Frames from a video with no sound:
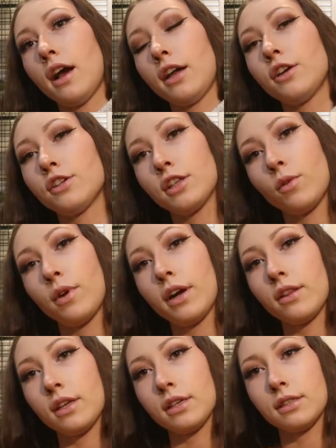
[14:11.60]
I usually
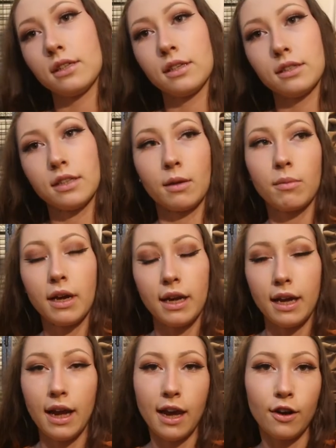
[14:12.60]
wear this as like
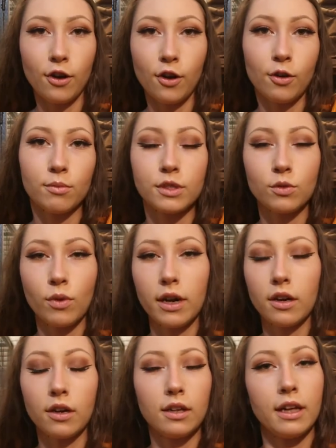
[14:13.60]
my at-home
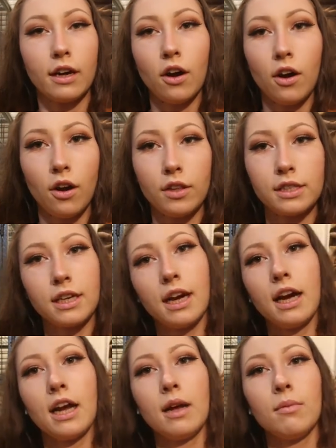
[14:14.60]
sweater like all the
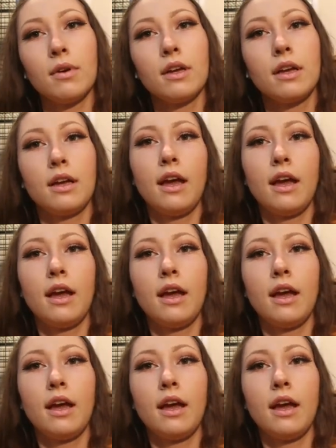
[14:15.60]
time,